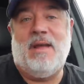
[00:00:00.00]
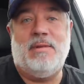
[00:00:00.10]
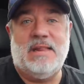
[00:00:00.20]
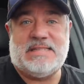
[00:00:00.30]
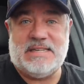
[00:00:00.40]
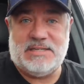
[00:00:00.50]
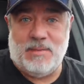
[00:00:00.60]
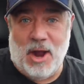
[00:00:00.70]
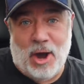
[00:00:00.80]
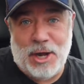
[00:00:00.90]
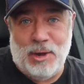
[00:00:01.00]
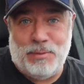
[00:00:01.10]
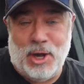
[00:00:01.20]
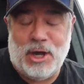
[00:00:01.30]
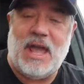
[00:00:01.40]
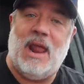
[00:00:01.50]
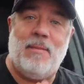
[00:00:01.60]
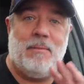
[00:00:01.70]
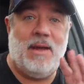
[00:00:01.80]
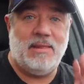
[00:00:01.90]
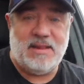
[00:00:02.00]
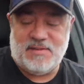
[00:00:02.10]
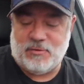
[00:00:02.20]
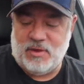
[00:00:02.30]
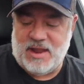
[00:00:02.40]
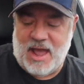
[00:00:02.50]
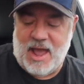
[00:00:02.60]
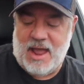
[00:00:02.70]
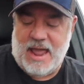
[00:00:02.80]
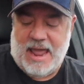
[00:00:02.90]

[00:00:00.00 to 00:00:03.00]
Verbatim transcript: and I've been listening to my audiobook, and I made my list for the day,